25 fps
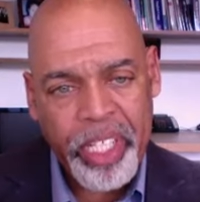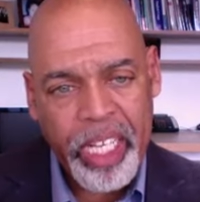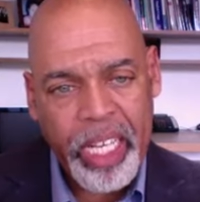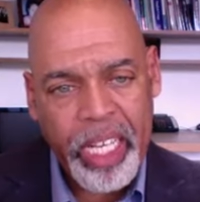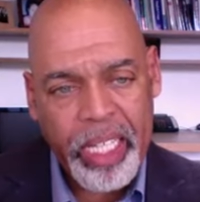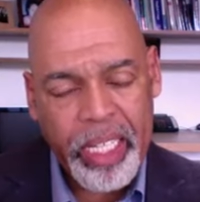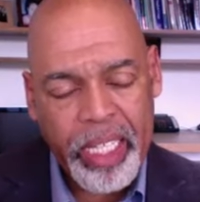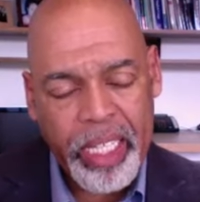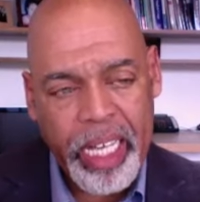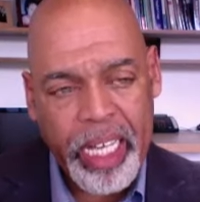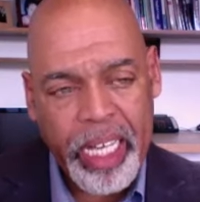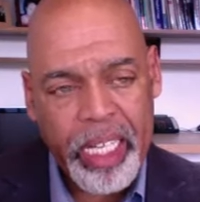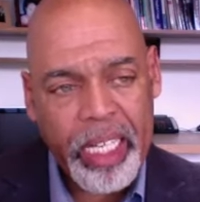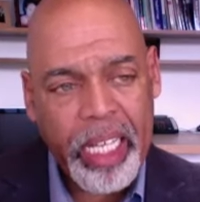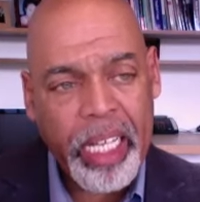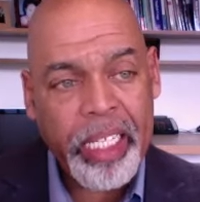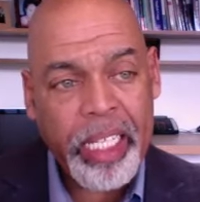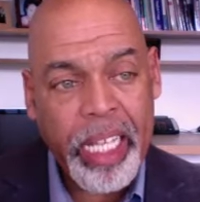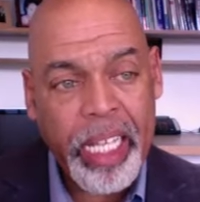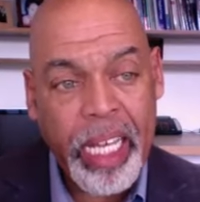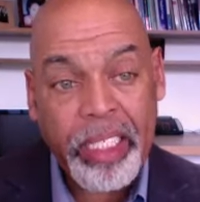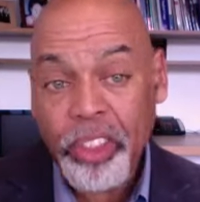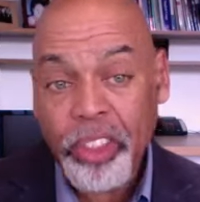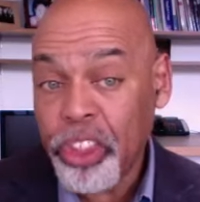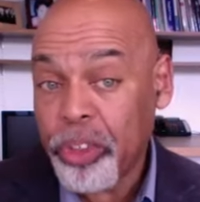and
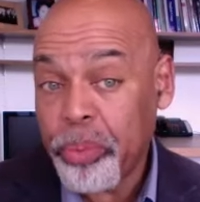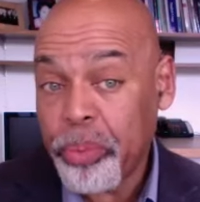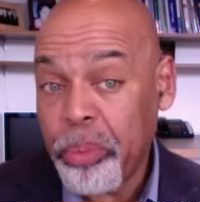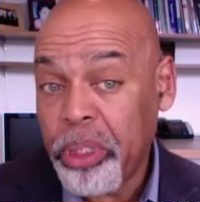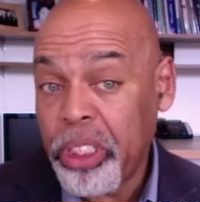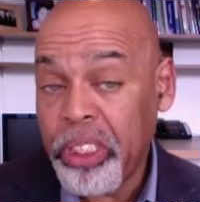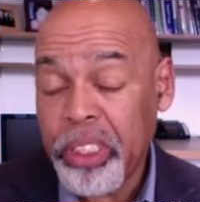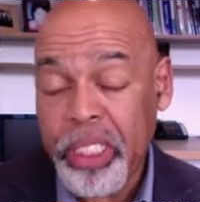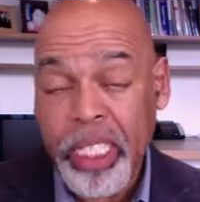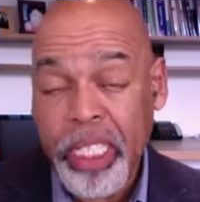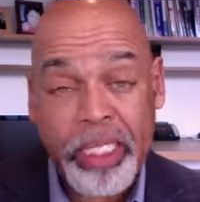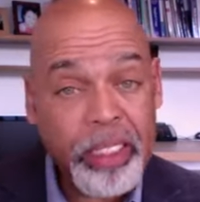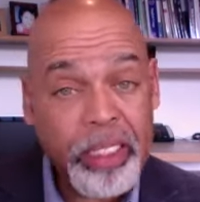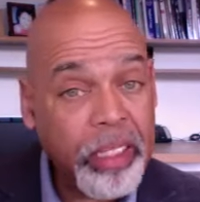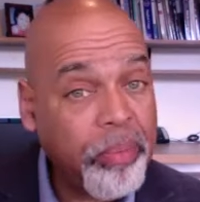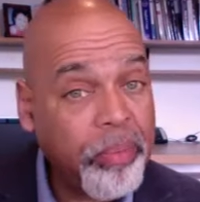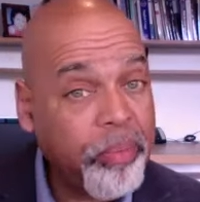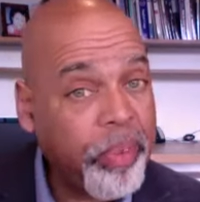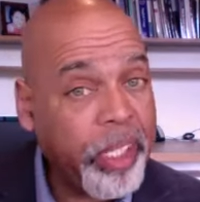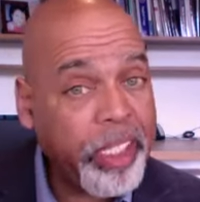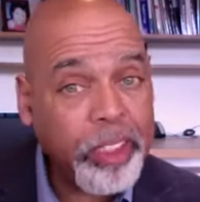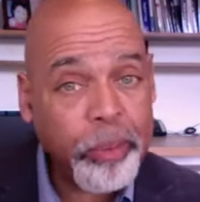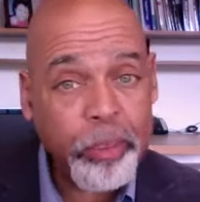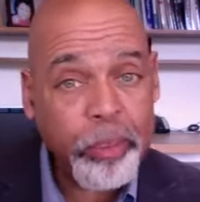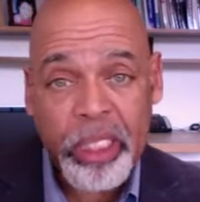that just means that's an
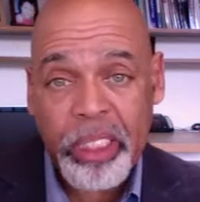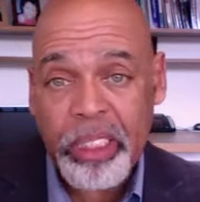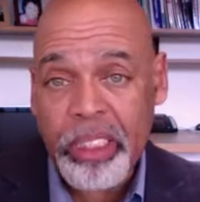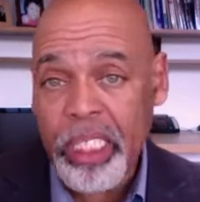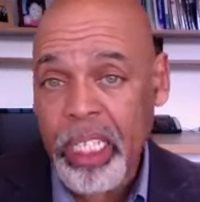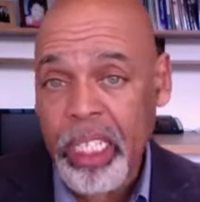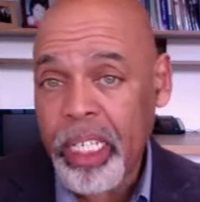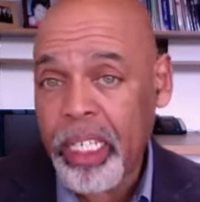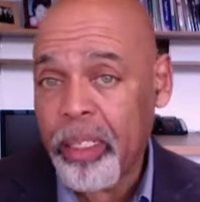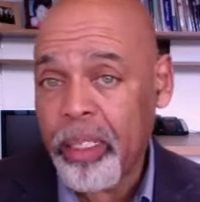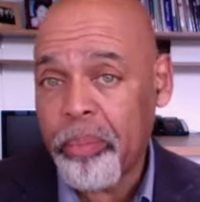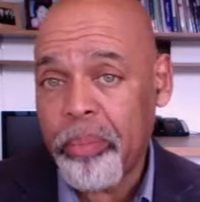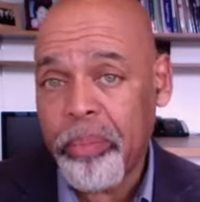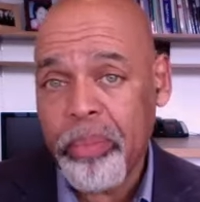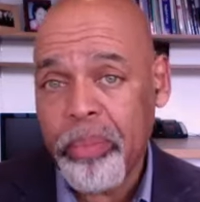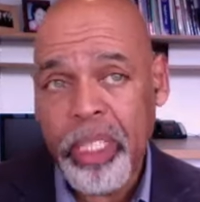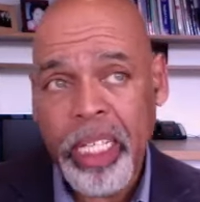investment of time.